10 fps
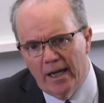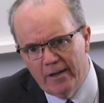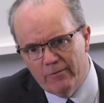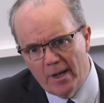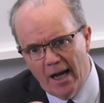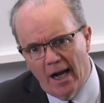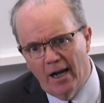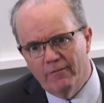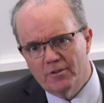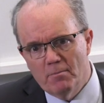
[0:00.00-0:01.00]
If we
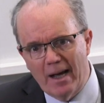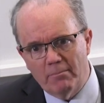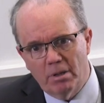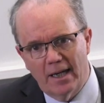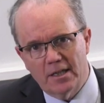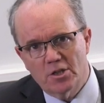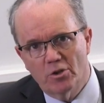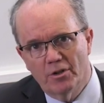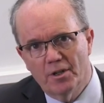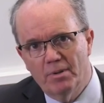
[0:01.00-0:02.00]
have demand planners
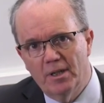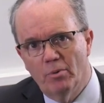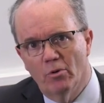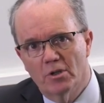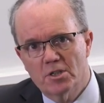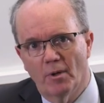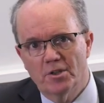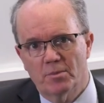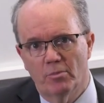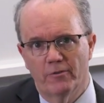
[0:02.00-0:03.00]
or other people
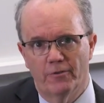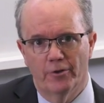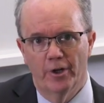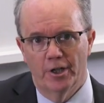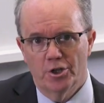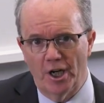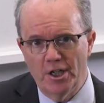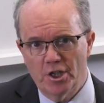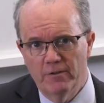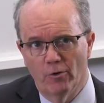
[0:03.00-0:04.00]
responsible for
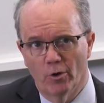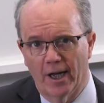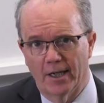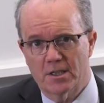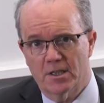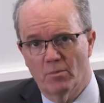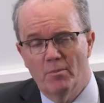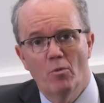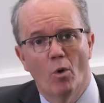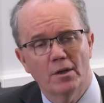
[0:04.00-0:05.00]
changing forecasts,
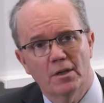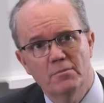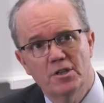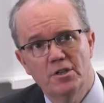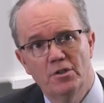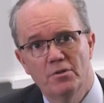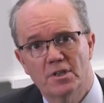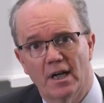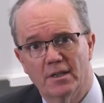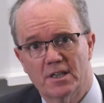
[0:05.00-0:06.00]
when we want them to
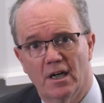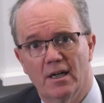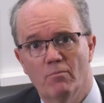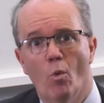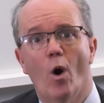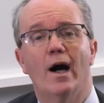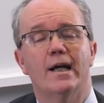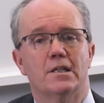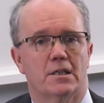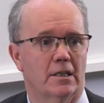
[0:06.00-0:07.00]
use that time
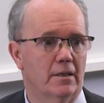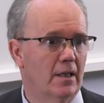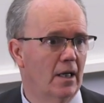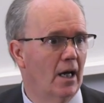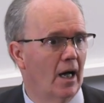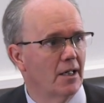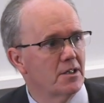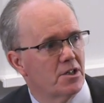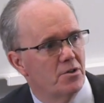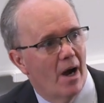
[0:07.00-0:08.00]
wisely
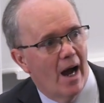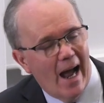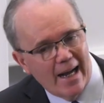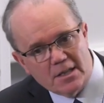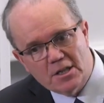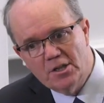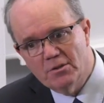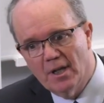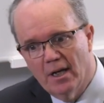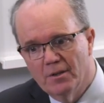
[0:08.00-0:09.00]
and to
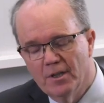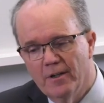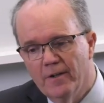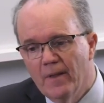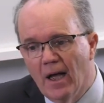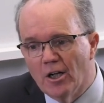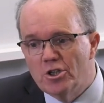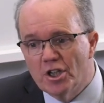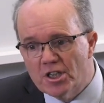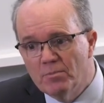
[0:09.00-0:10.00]
execute their, their
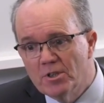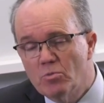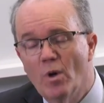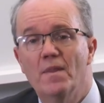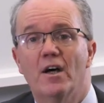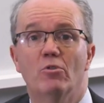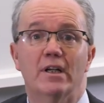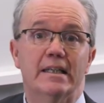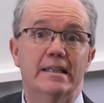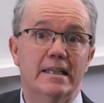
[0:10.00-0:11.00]
adjustments when they're
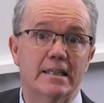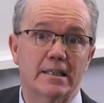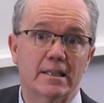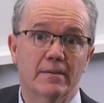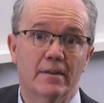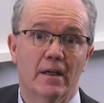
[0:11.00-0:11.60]
really needed.